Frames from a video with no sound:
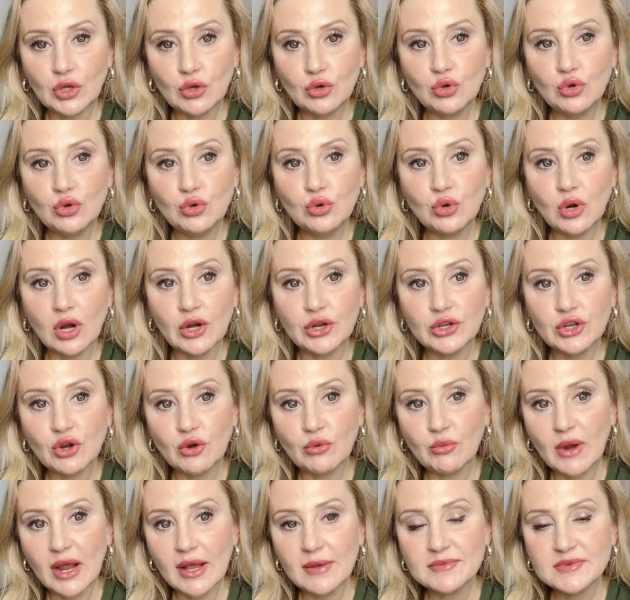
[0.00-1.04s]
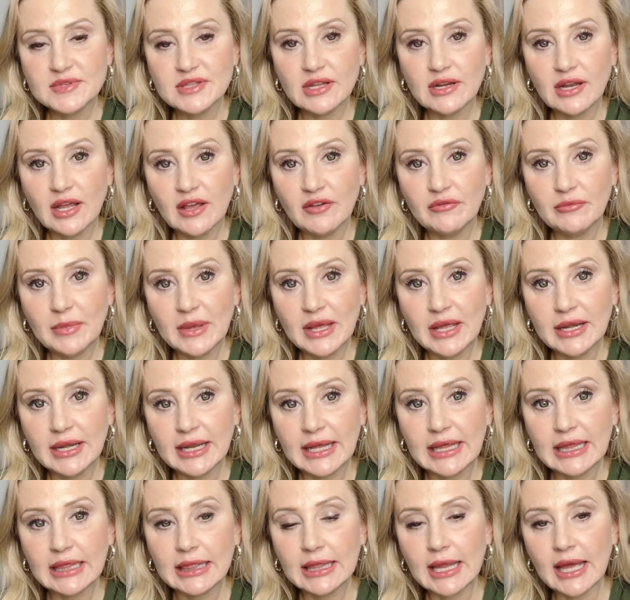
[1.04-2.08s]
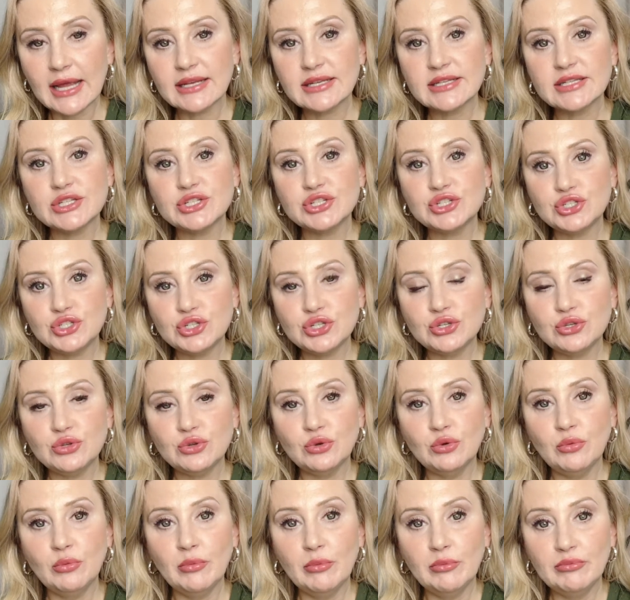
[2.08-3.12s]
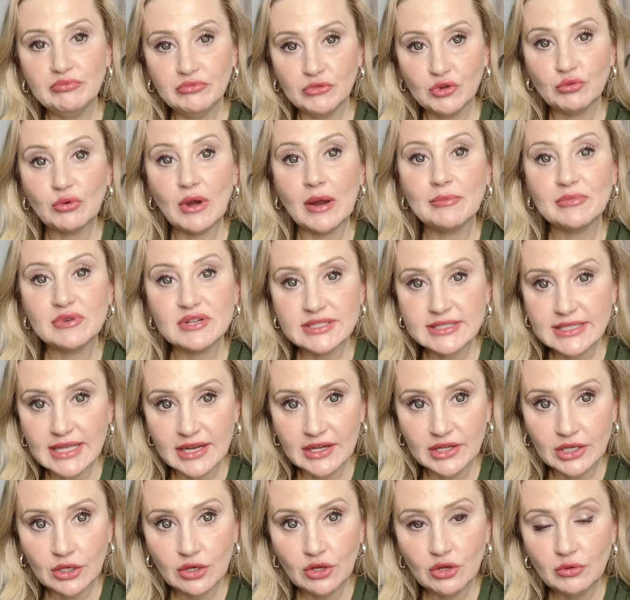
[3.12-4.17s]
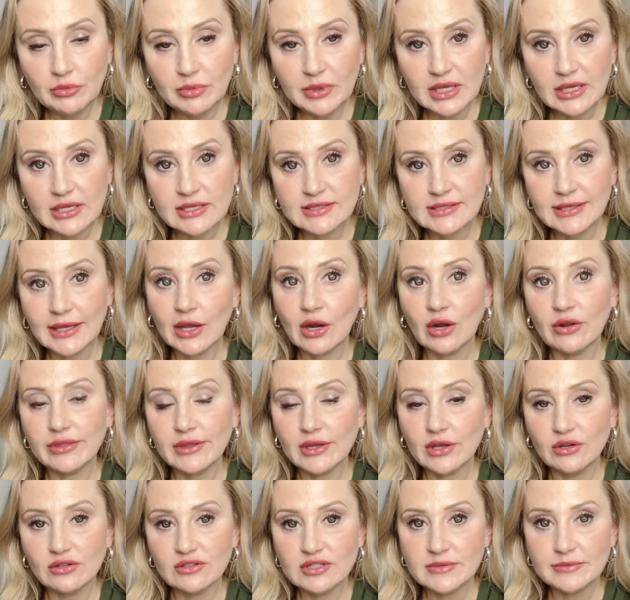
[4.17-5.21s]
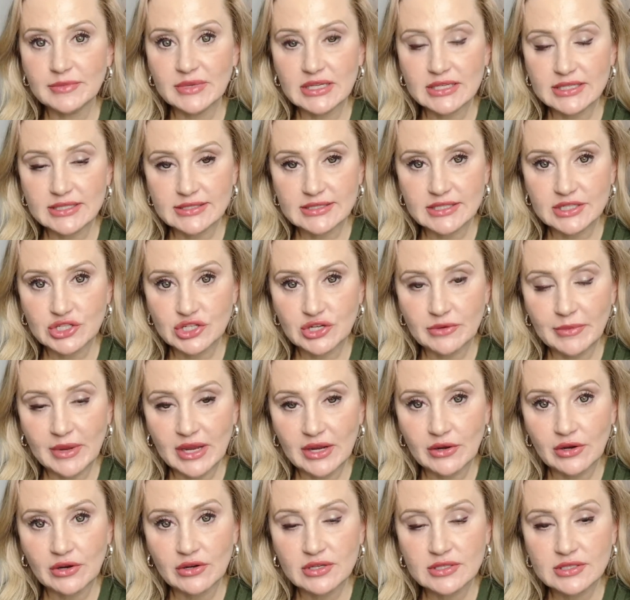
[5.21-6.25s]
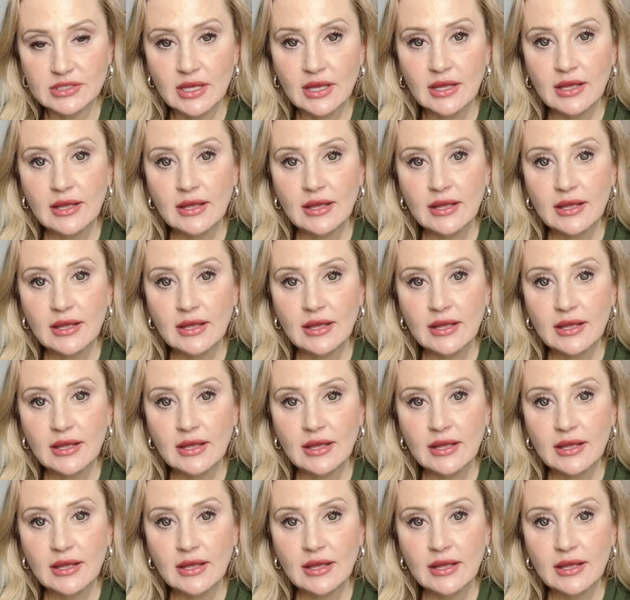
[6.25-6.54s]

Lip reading: Who are your reps that have been elected to represent you, because they are the ultimate decision makers.